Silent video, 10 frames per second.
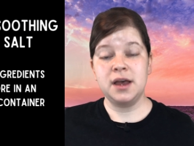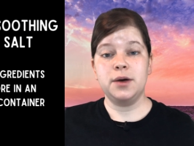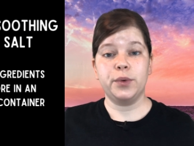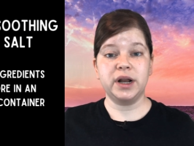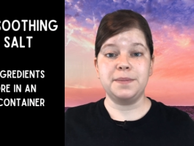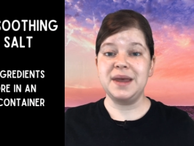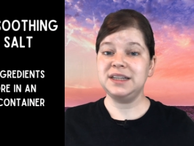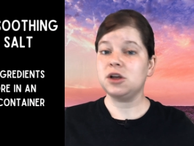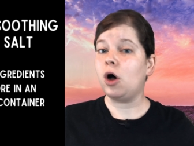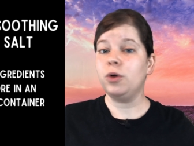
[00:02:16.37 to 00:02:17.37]
We're going to mix
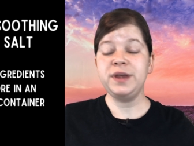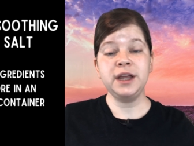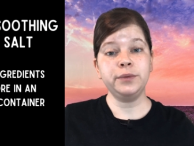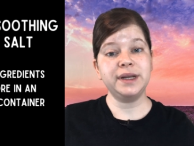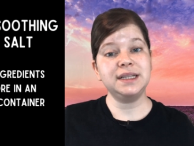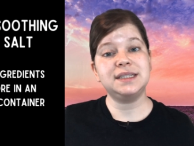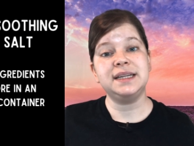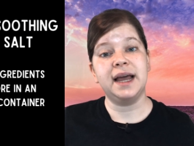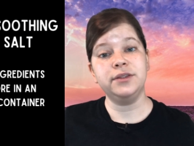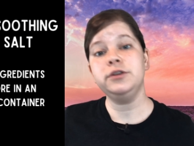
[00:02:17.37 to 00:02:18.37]
all the ingredients
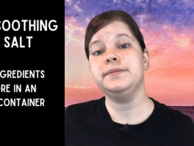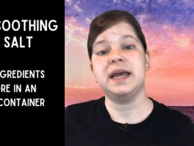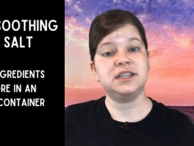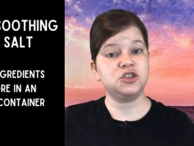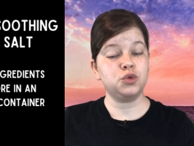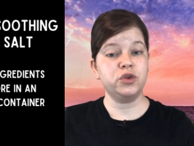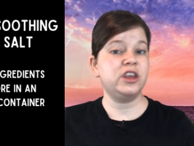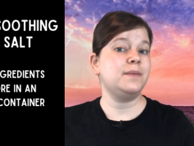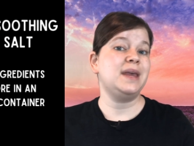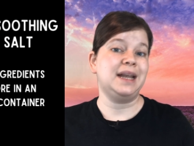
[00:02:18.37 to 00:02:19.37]
together and store
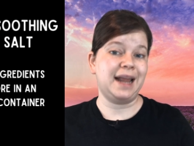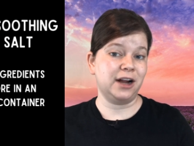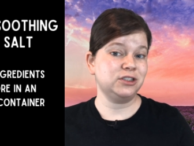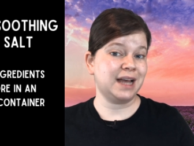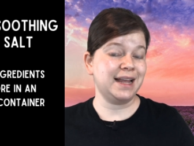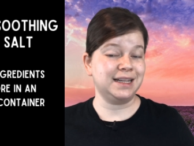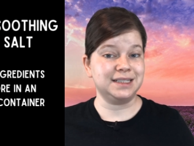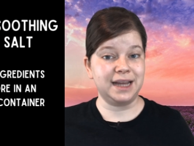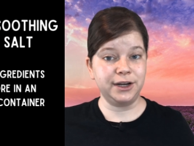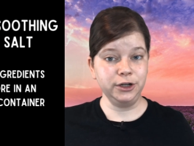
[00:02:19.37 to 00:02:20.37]
them in an airtight
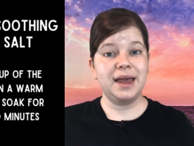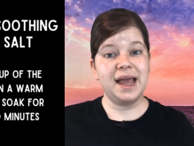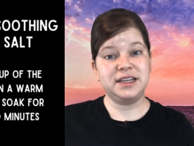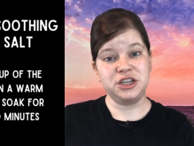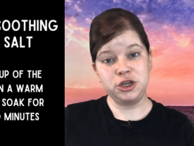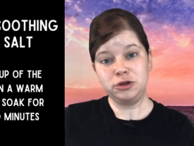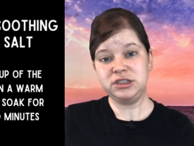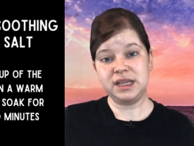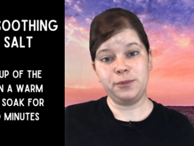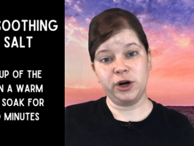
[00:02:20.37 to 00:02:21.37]
container. And to use
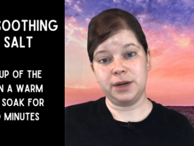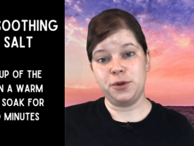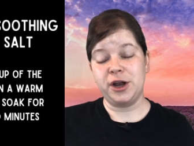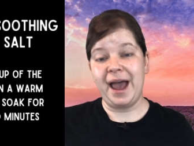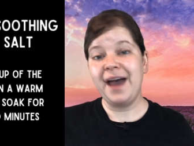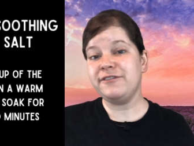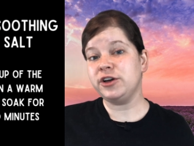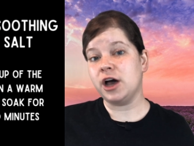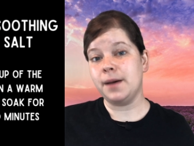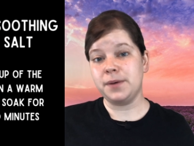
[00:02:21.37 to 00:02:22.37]
them, we're going to put a 1/2
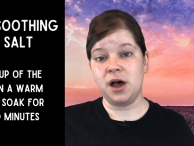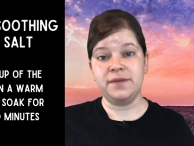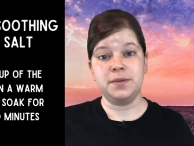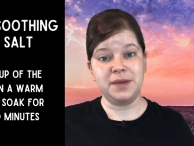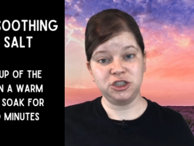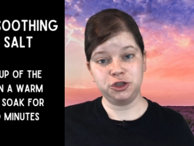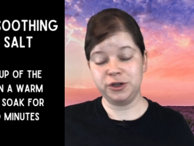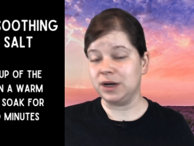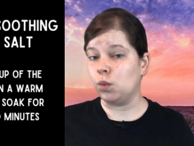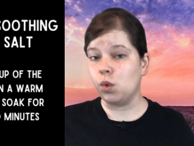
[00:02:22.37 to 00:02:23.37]
cup of the mixture
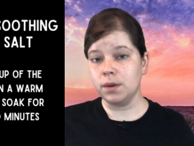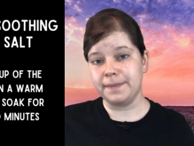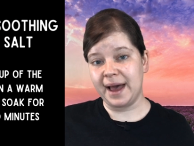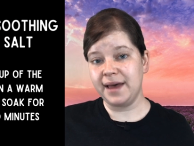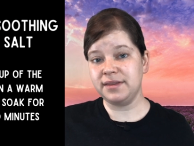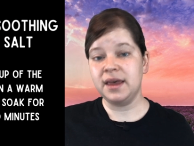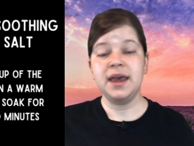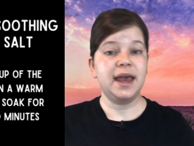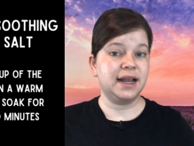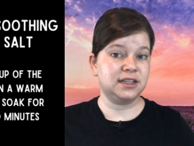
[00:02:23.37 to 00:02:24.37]
in a warm bath
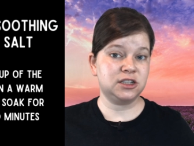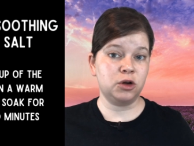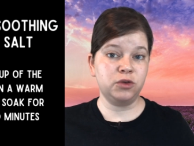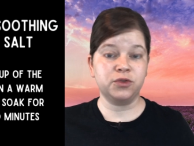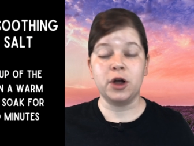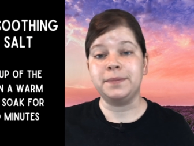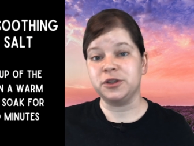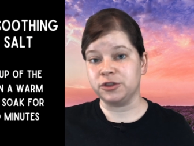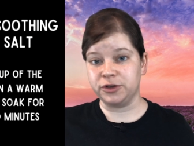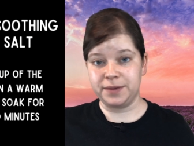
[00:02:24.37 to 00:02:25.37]
and soak for up to 30